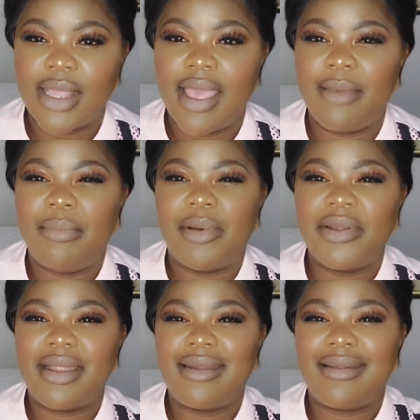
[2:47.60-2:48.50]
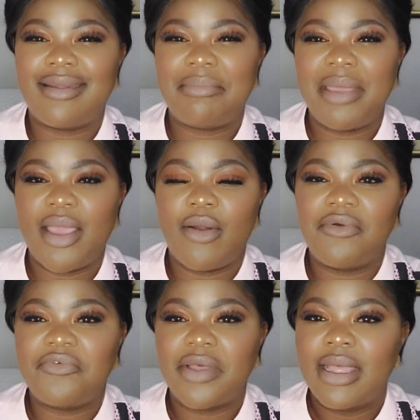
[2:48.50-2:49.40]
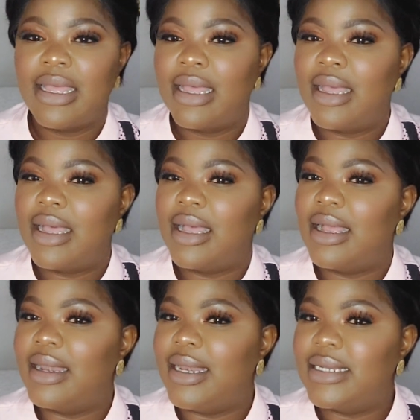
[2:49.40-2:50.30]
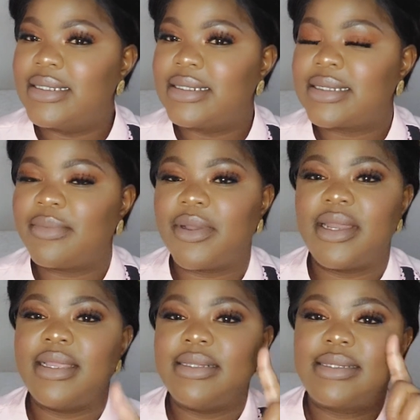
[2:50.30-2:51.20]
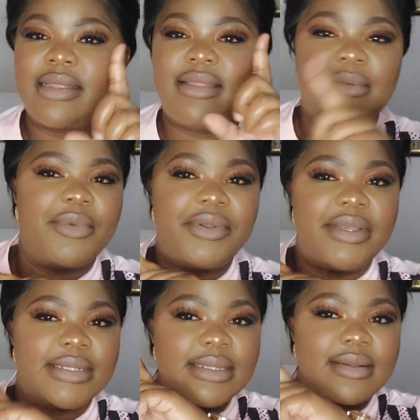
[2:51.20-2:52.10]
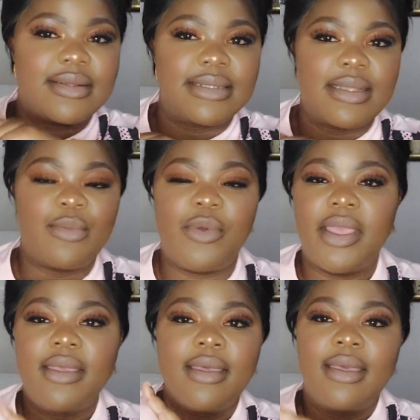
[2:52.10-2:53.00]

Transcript: I bought another pair of uh, lashes I'm gonna insert them on the screen somewhere